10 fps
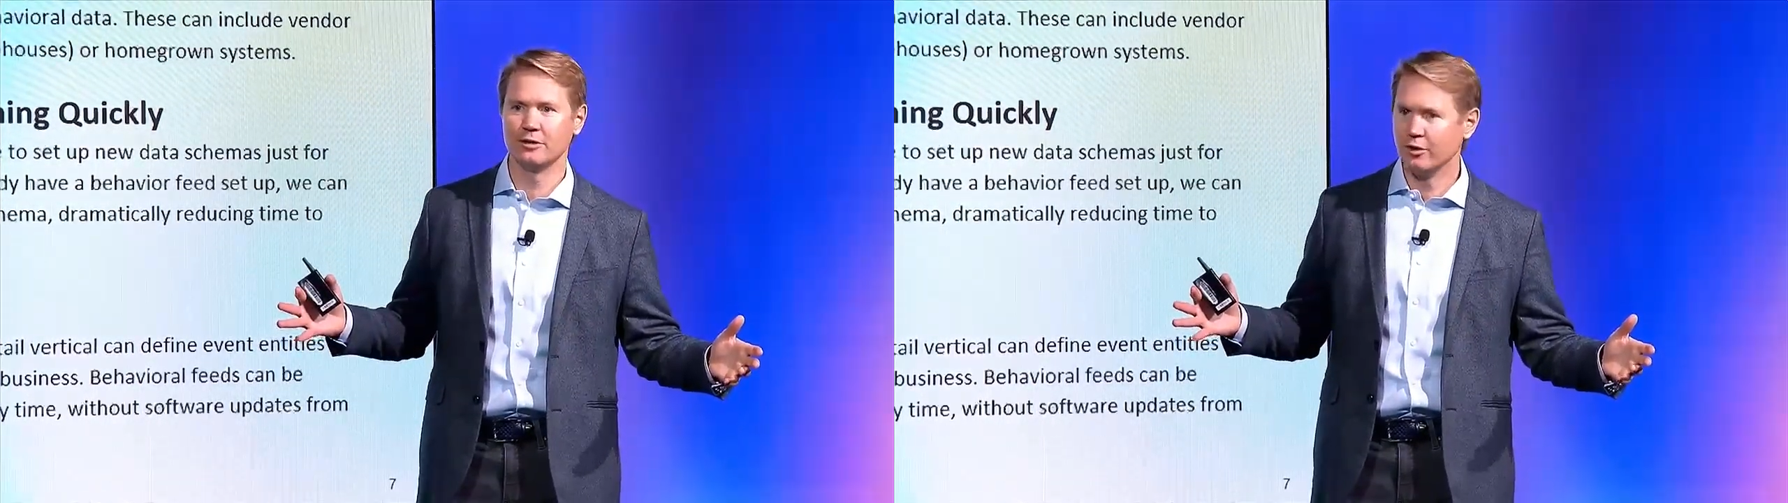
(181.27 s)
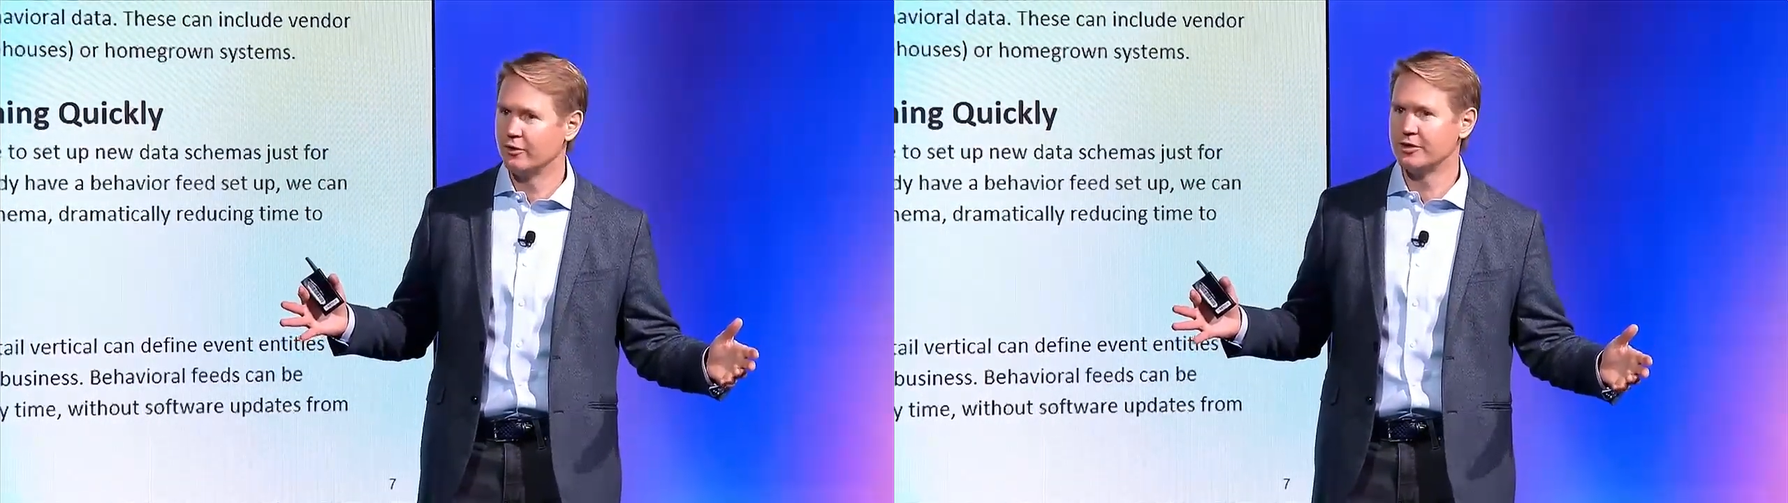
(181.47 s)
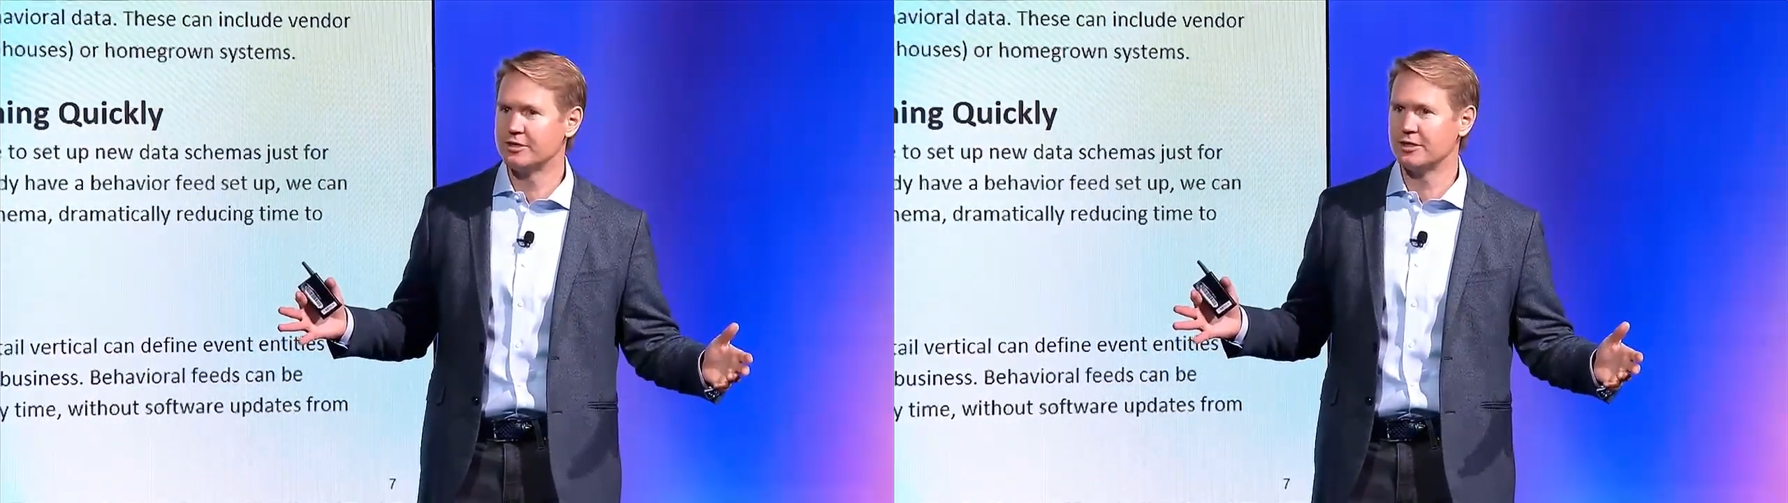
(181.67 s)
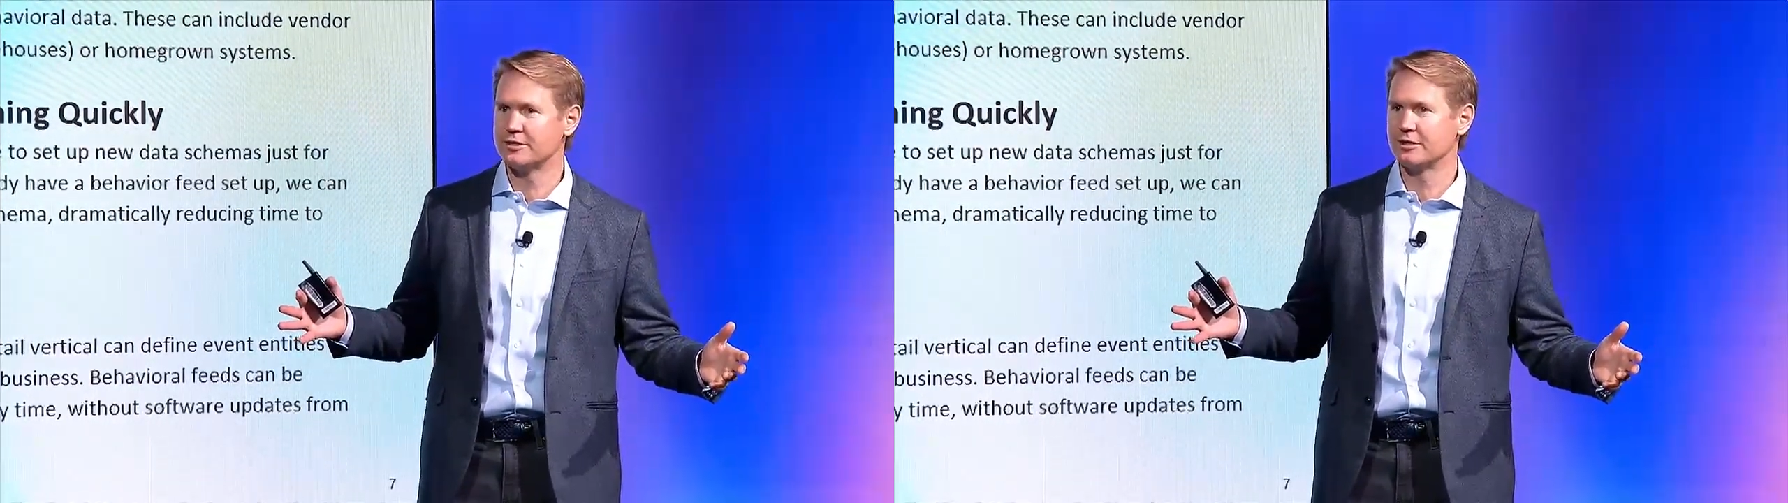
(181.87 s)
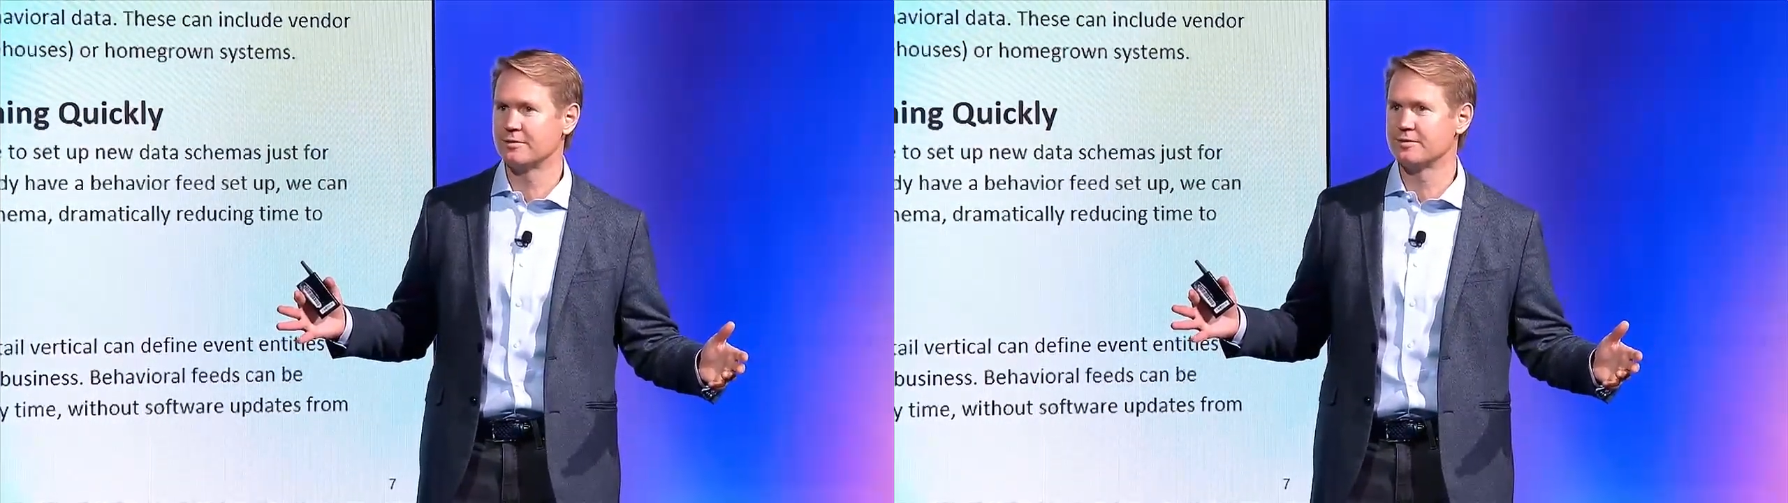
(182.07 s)
loyalty
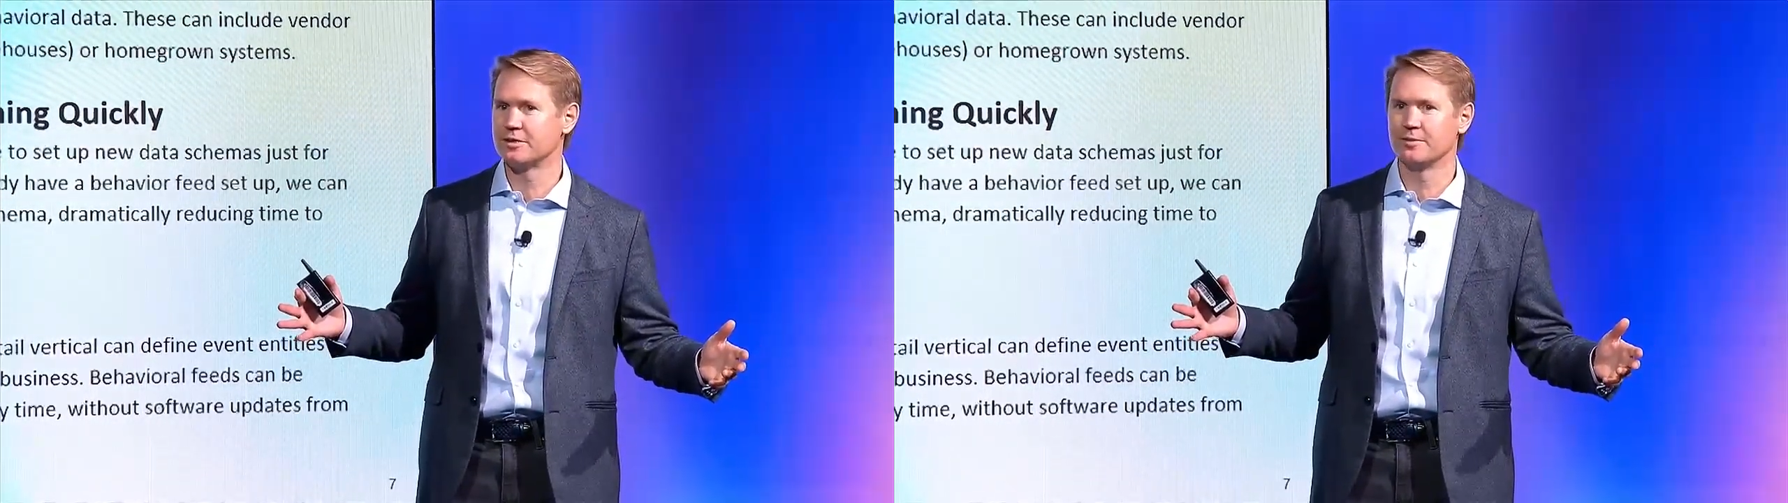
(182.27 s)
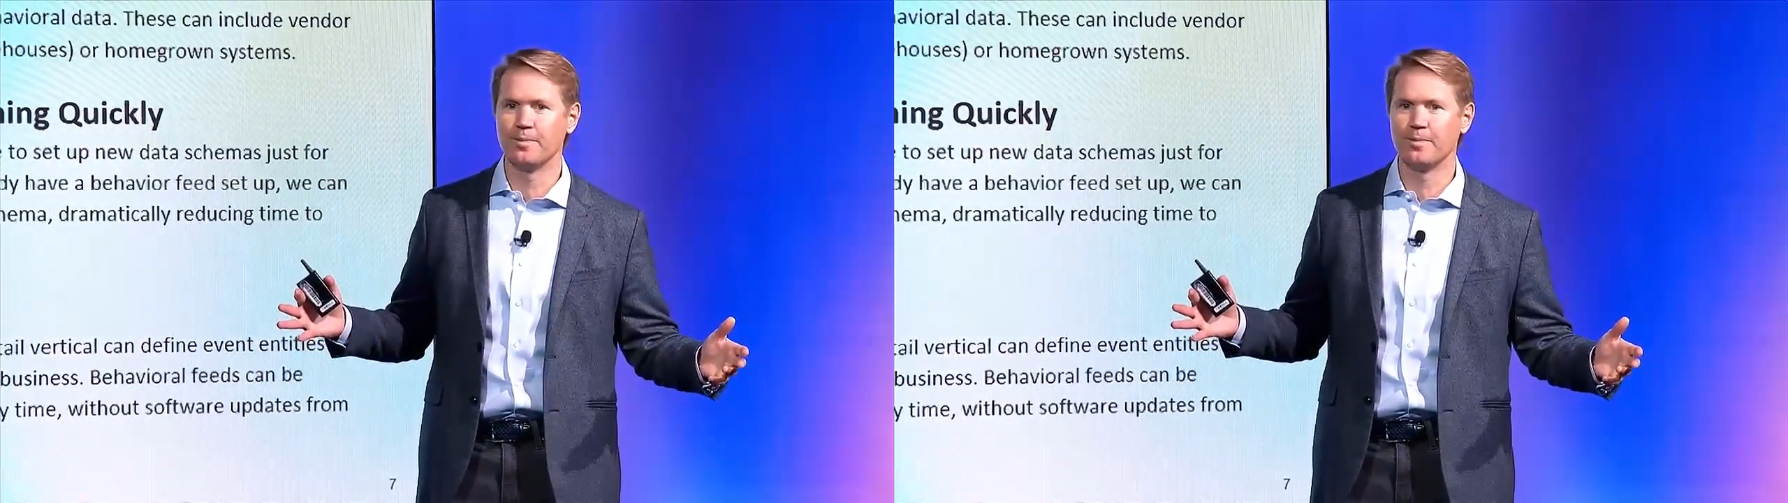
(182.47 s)
systems and